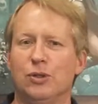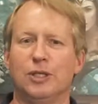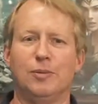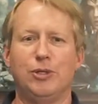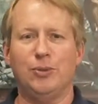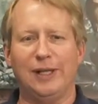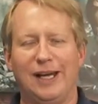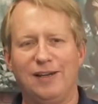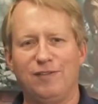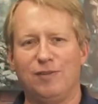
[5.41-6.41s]
coming to you
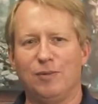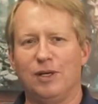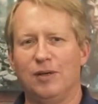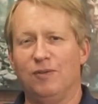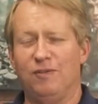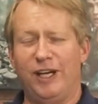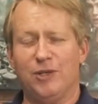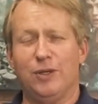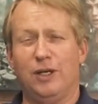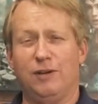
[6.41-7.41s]
live from our
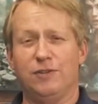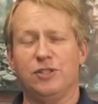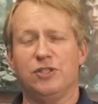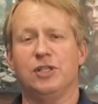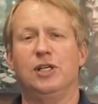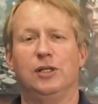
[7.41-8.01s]
factory offices